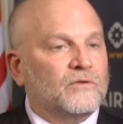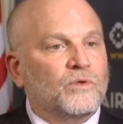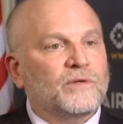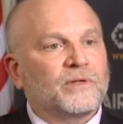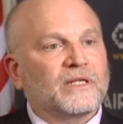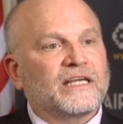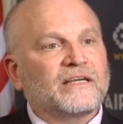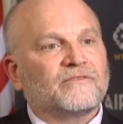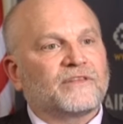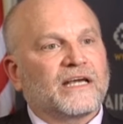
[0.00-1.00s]
We
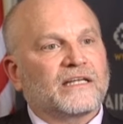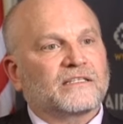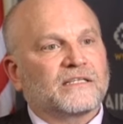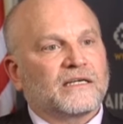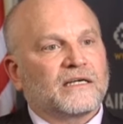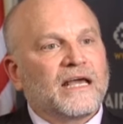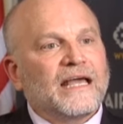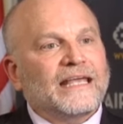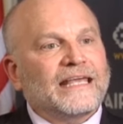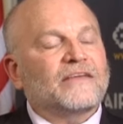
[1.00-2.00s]
believe that
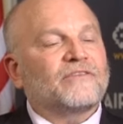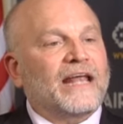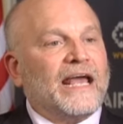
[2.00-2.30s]
even